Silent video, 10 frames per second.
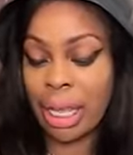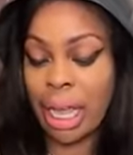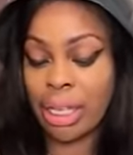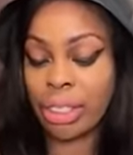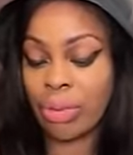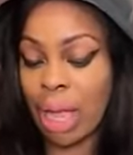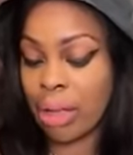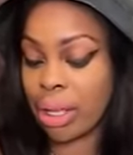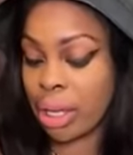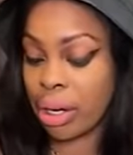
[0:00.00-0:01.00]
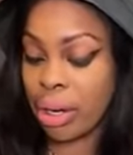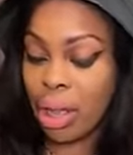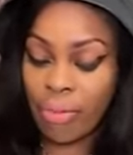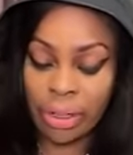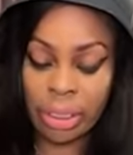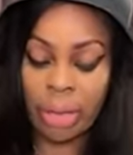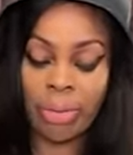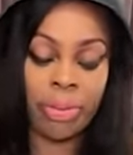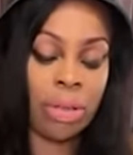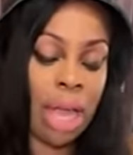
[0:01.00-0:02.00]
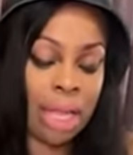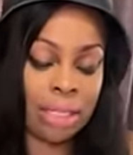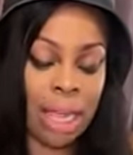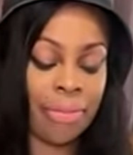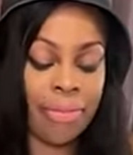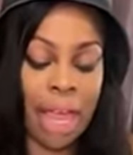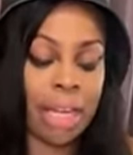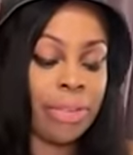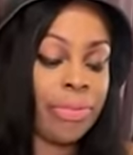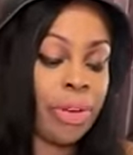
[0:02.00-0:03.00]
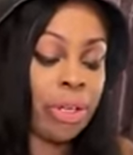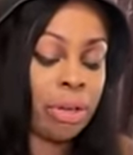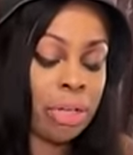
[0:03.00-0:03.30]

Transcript: had you out here. For some of you guys, like fighting for your